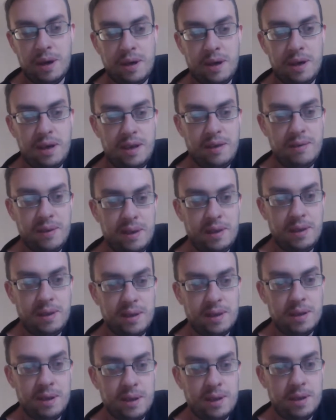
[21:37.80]
even.
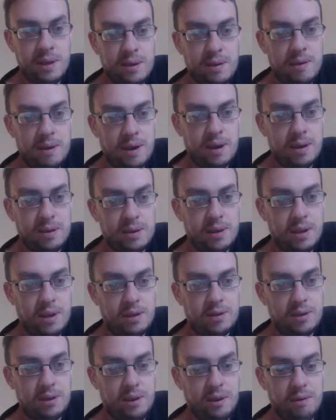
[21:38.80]
Right,
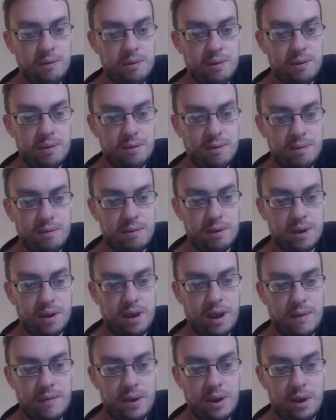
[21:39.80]
so we're
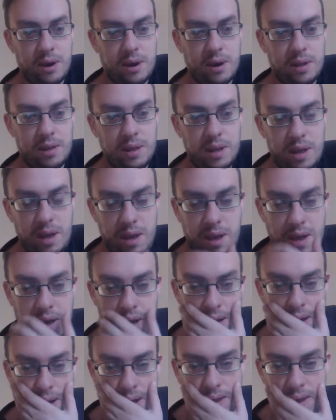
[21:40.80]
gonna have a look on the
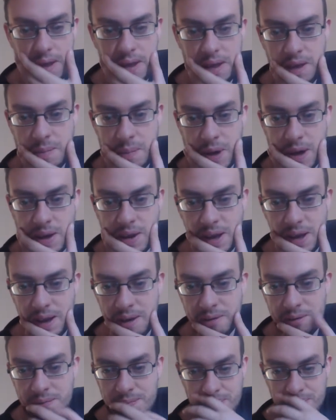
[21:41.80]
eBay
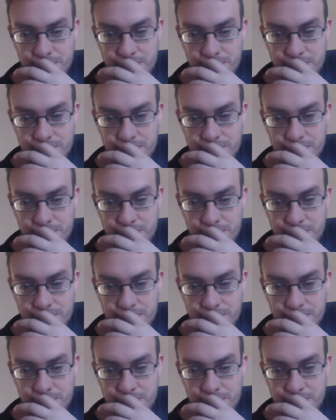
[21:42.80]
now.